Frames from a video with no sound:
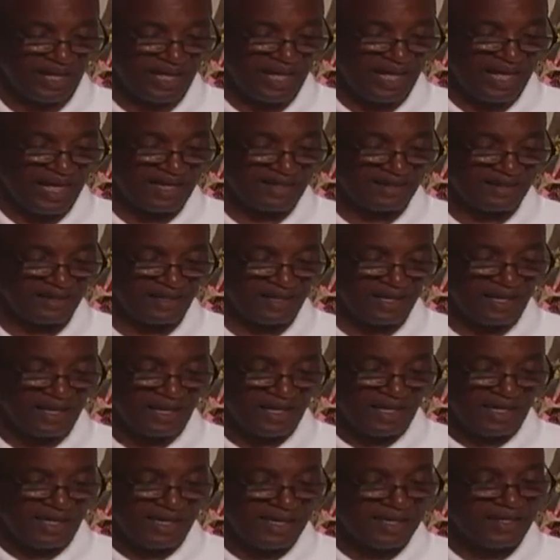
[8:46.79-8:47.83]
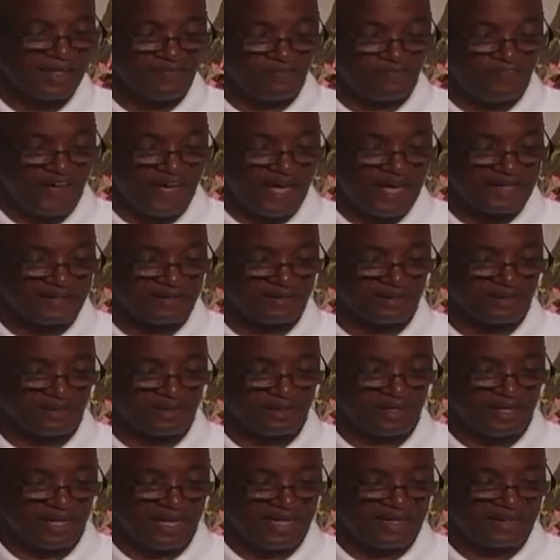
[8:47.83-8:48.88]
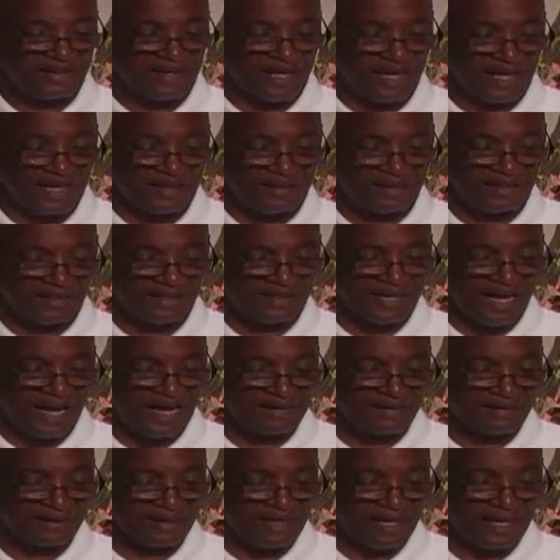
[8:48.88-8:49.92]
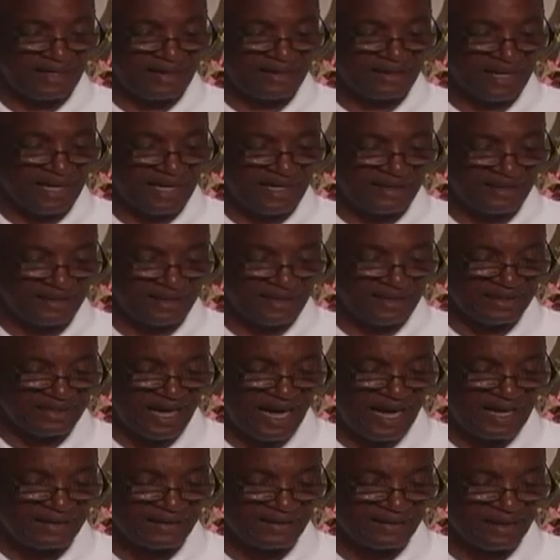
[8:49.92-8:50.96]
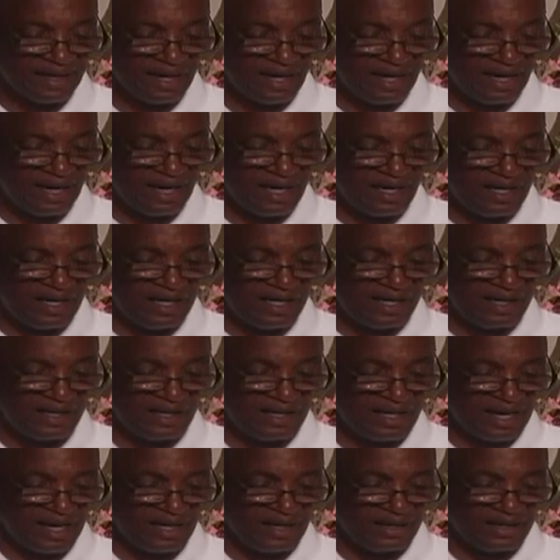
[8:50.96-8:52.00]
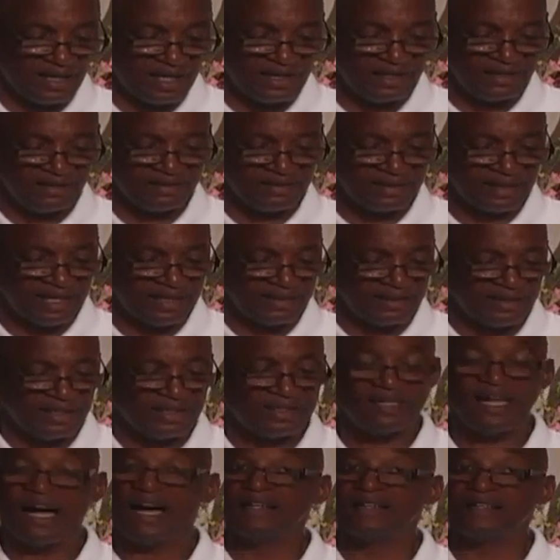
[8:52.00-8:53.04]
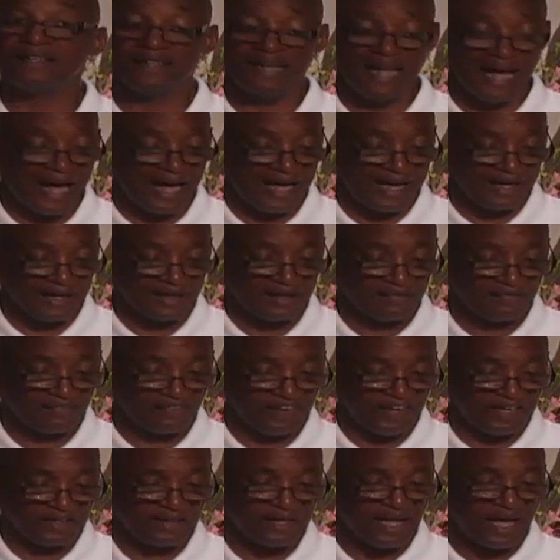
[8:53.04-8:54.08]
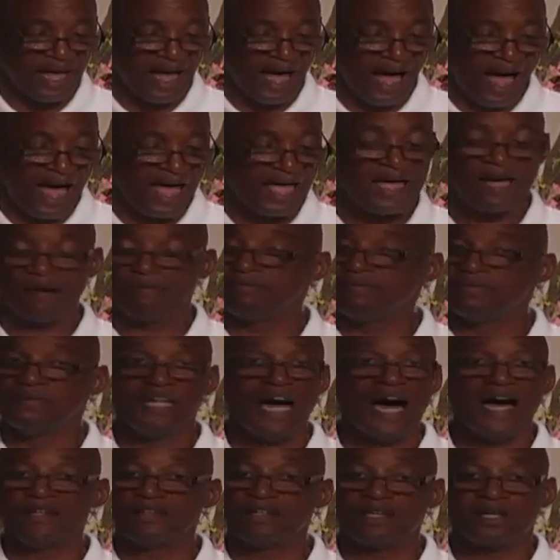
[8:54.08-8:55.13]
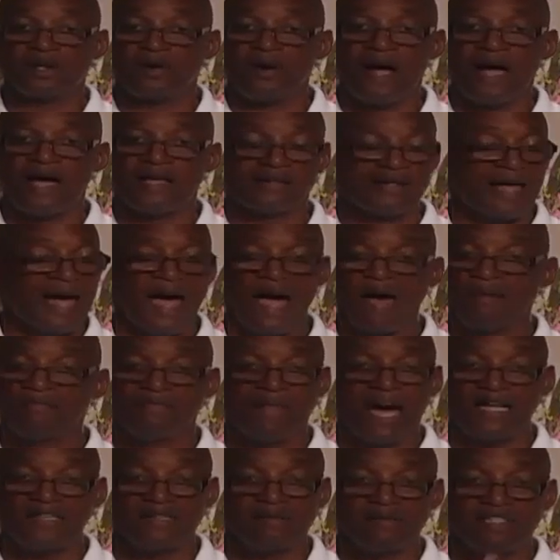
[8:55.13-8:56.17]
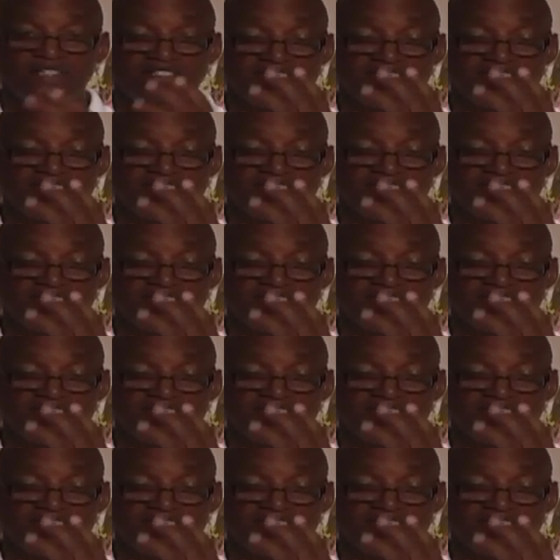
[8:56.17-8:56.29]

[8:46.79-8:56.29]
And he confessed and, and did not, and, and did not uh, and did not deny and confess, I am not the Christ. I am not the